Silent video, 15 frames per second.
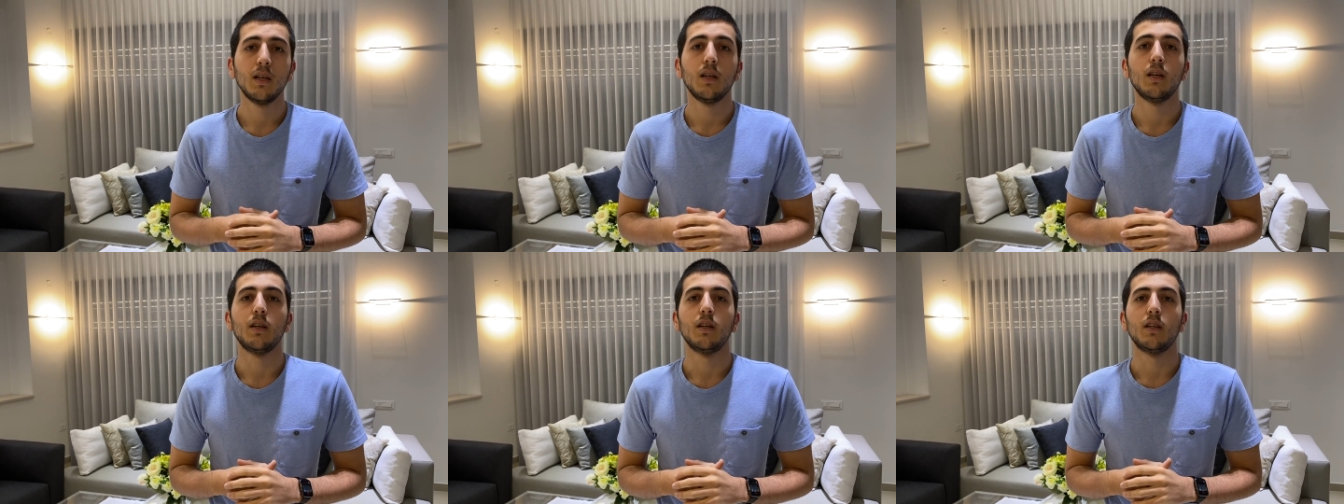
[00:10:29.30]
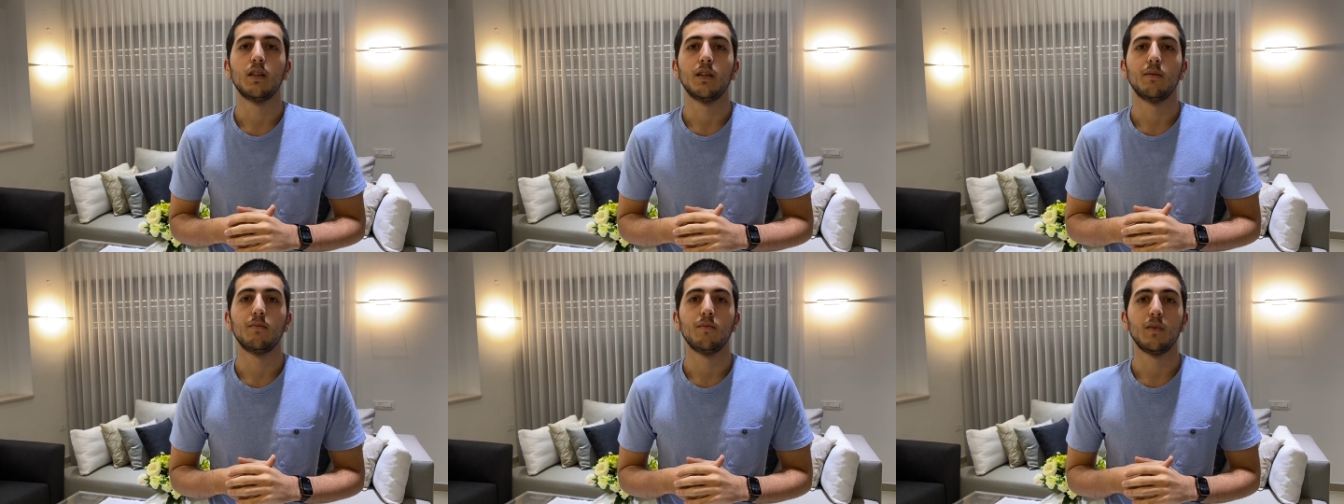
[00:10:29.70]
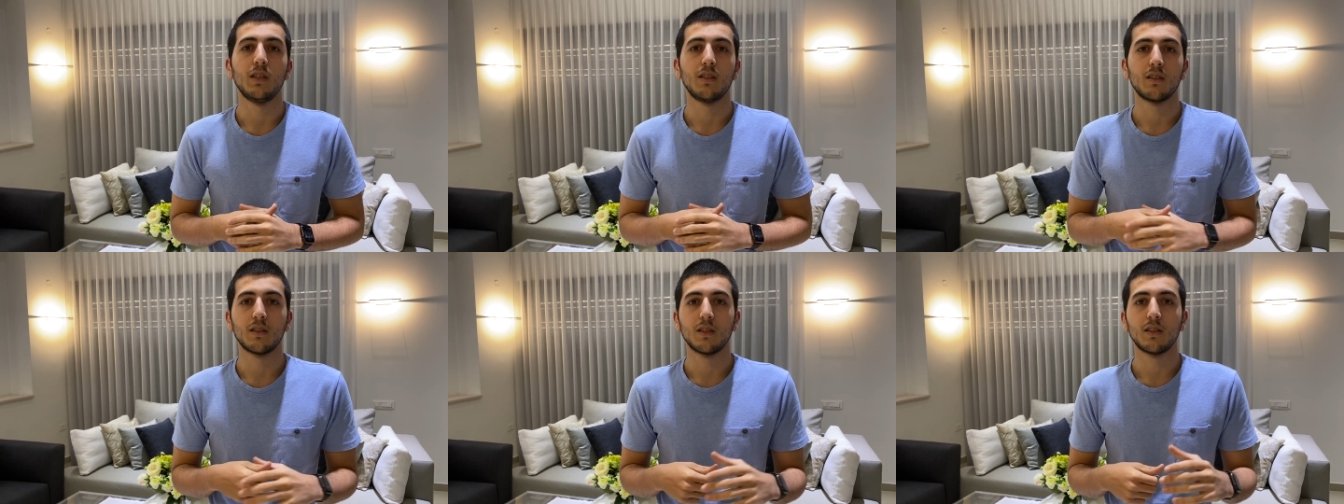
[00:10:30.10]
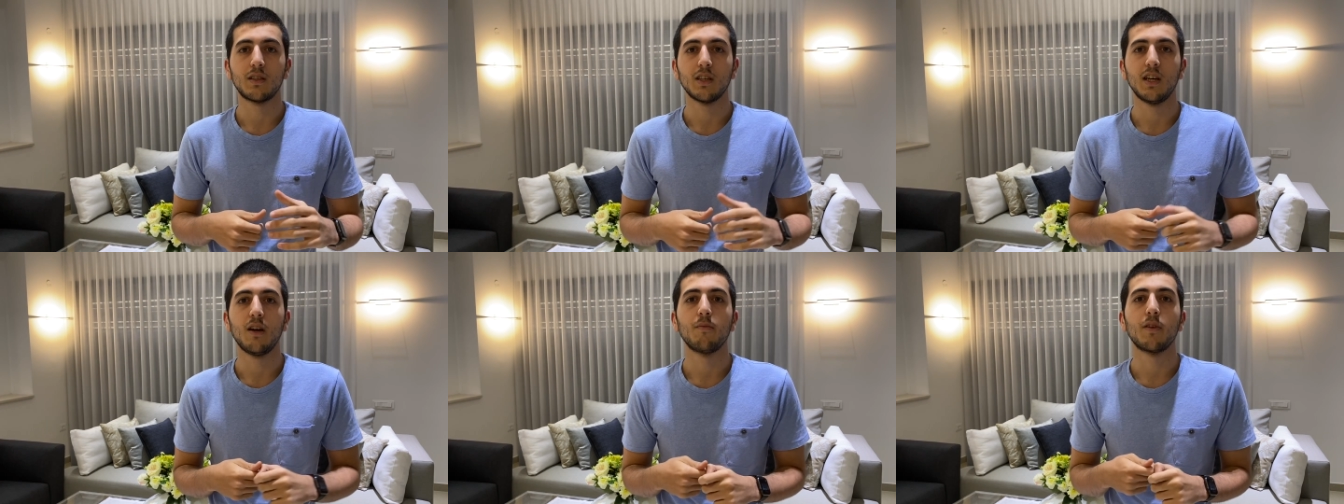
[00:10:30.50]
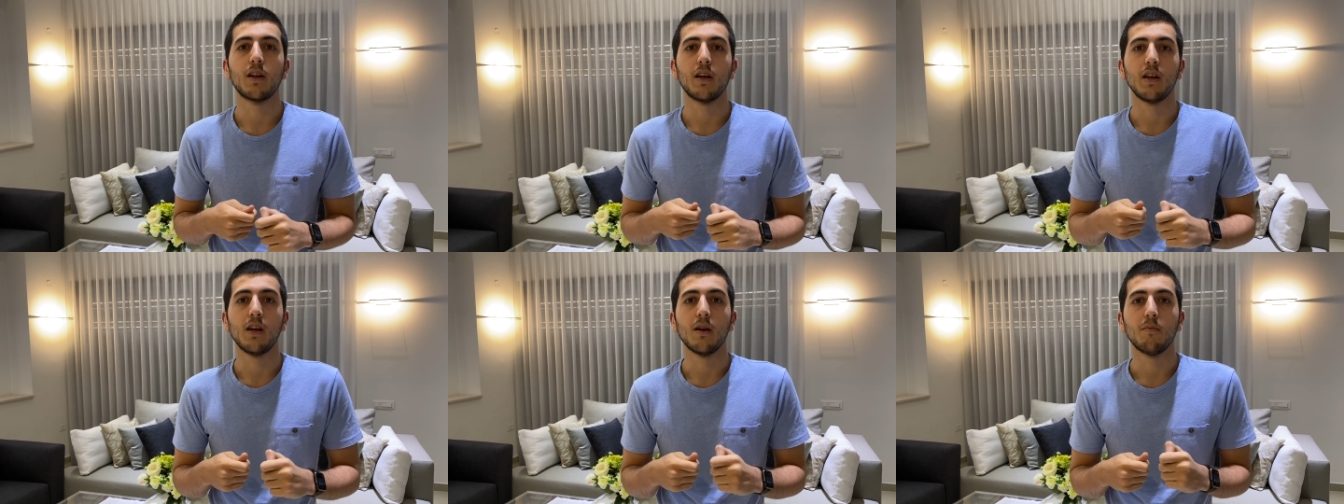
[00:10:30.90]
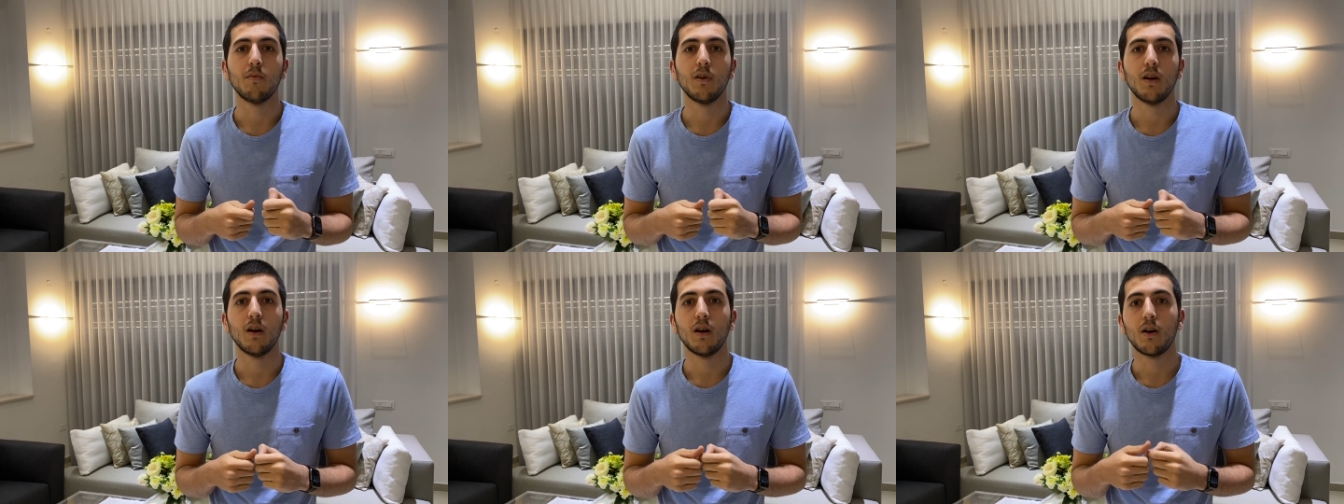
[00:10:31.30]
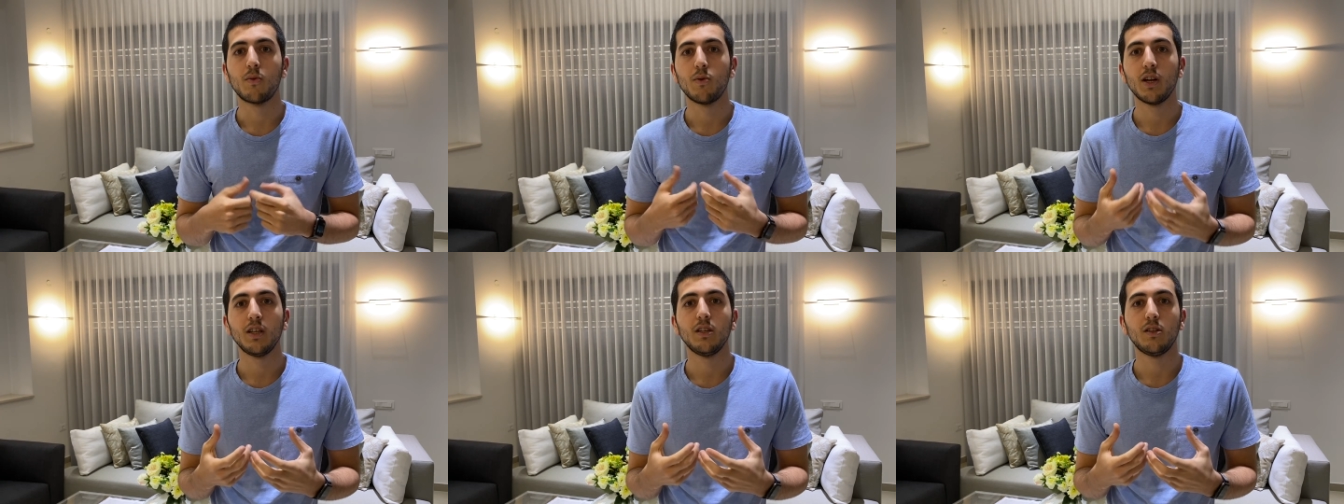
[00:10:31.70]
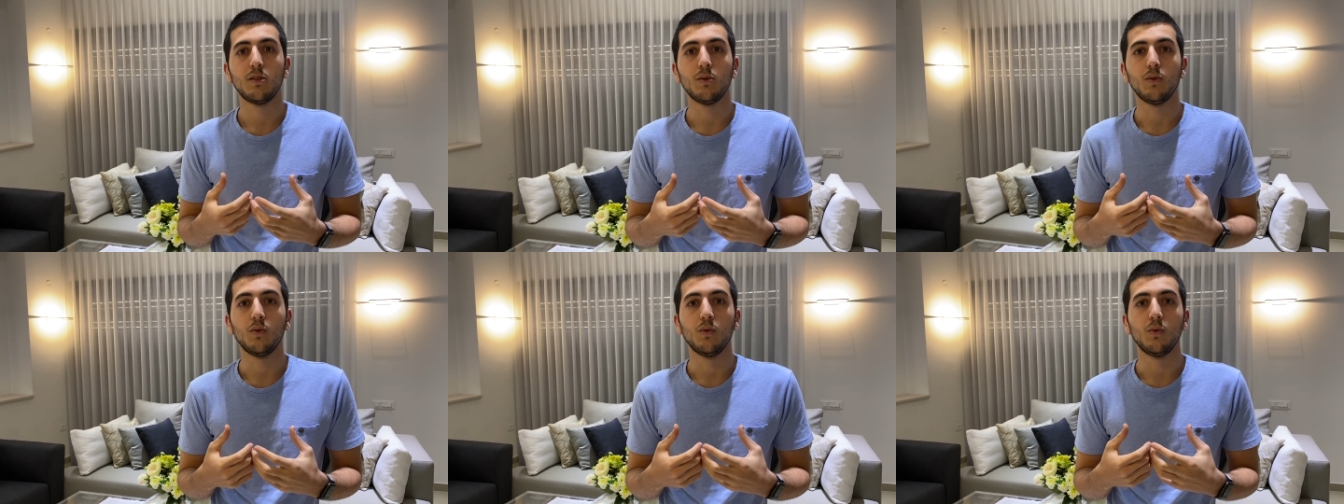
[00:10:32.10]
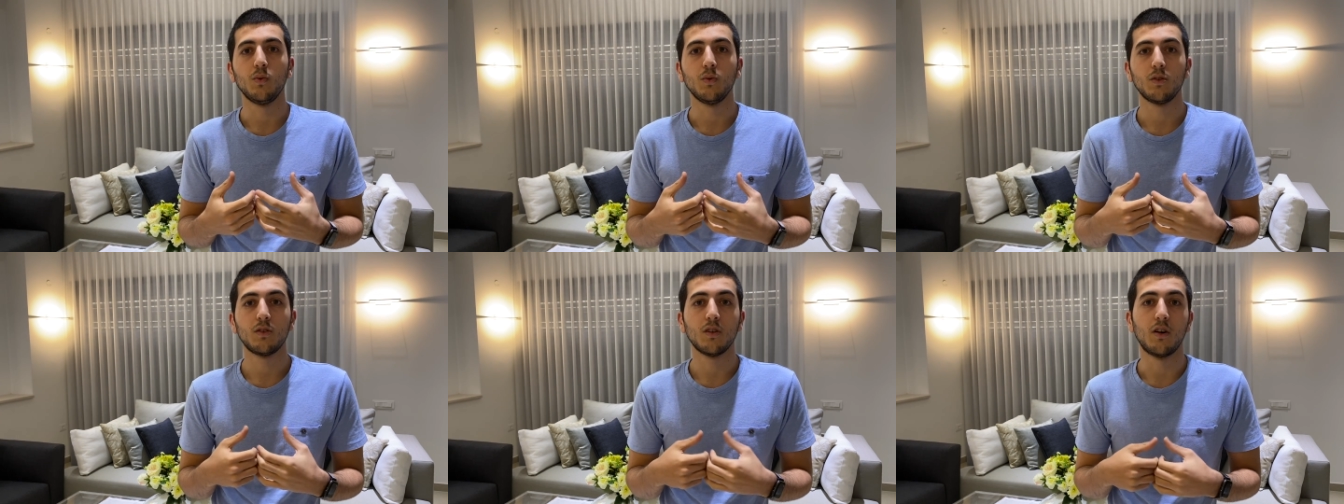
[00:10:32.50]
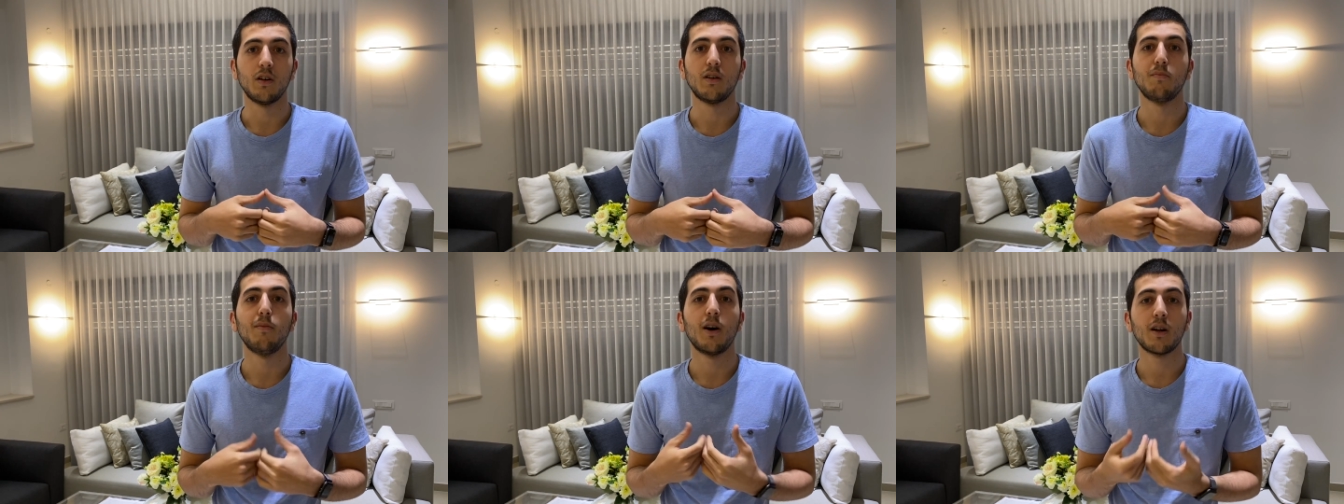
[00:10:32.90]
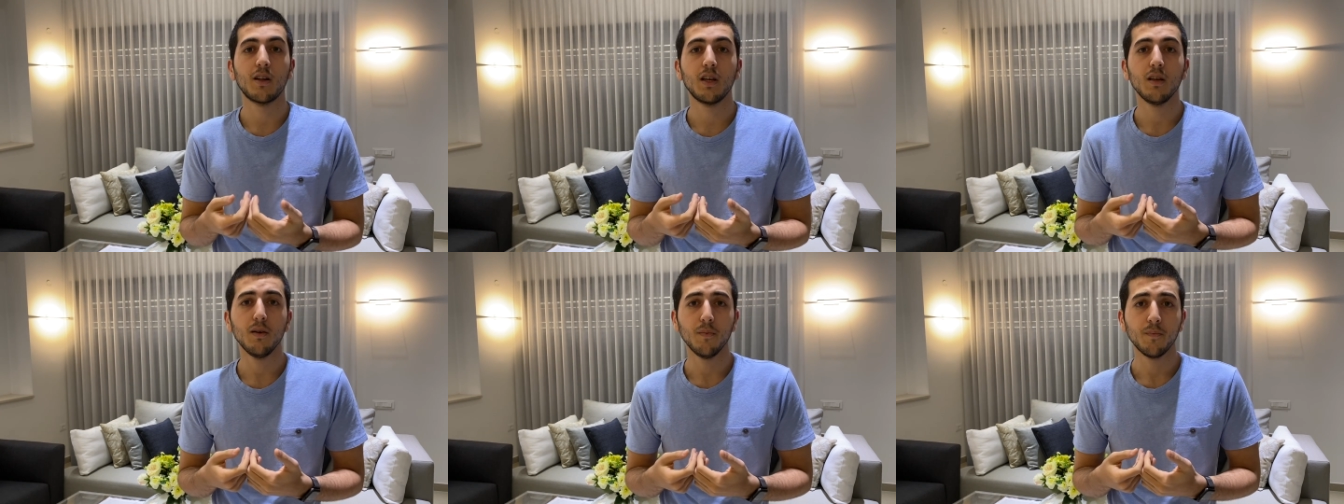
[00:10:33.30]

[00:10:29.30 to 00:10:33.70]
until the time that I am ready to start modeling.